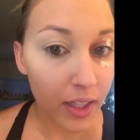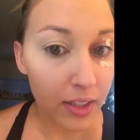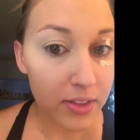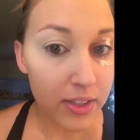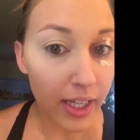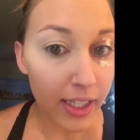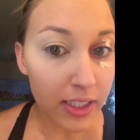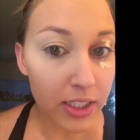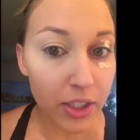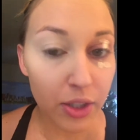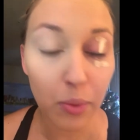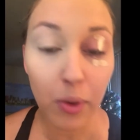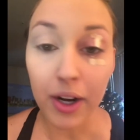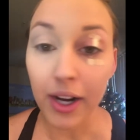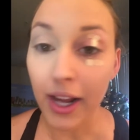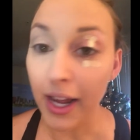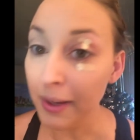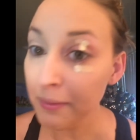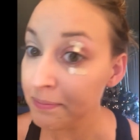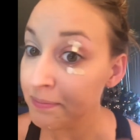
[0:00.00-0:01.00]
So that's your one
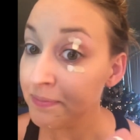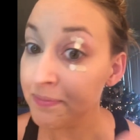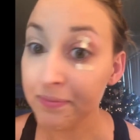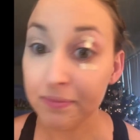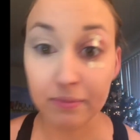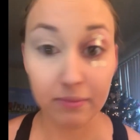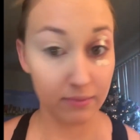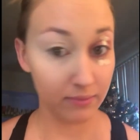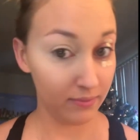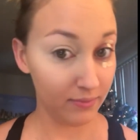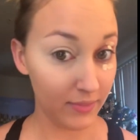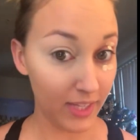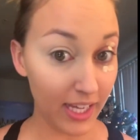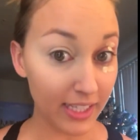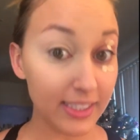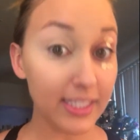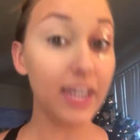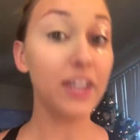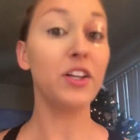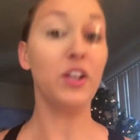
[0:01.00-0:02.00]
eye.
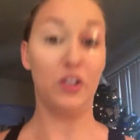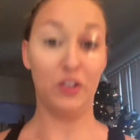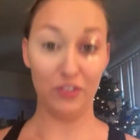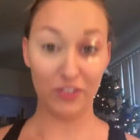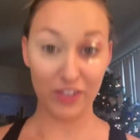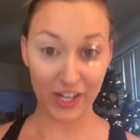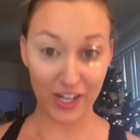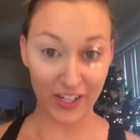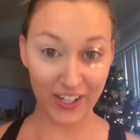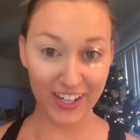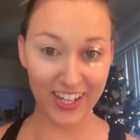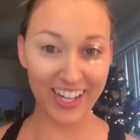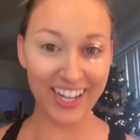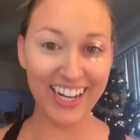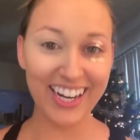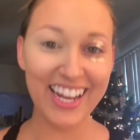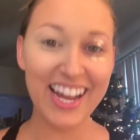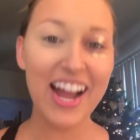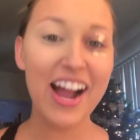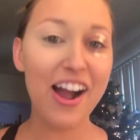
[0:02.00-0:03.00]
Yes, I look
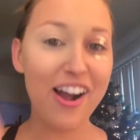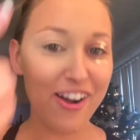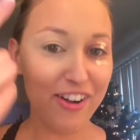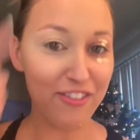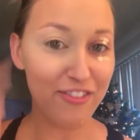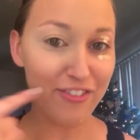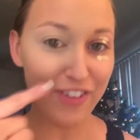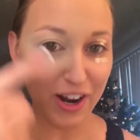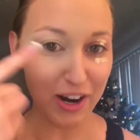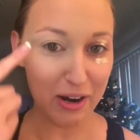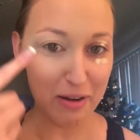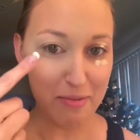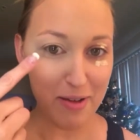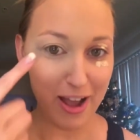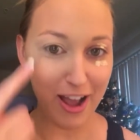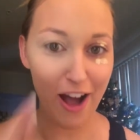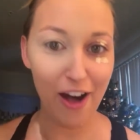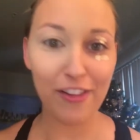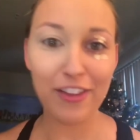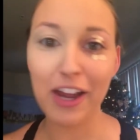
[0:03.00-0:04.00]
very
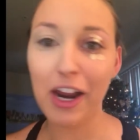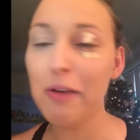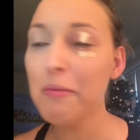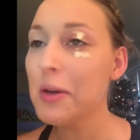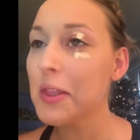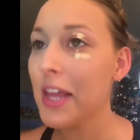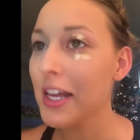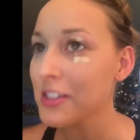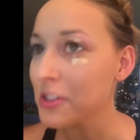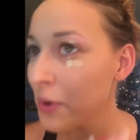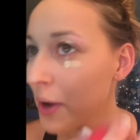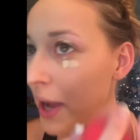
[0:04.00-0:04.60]
pale there, but that's